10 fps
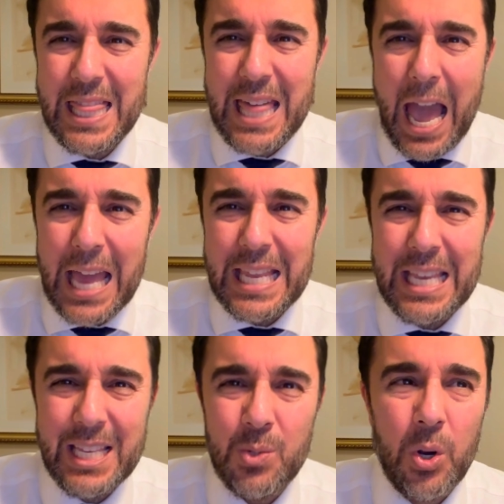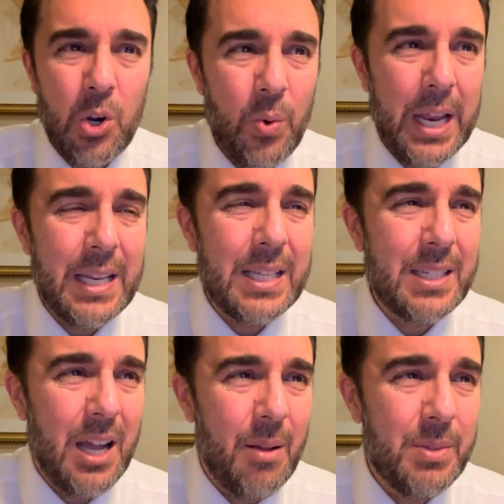that is where greatness
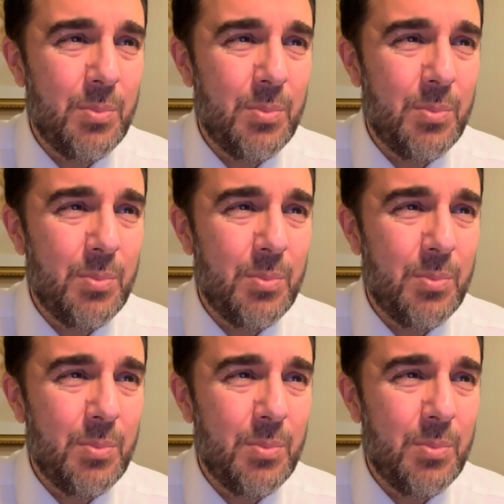comes.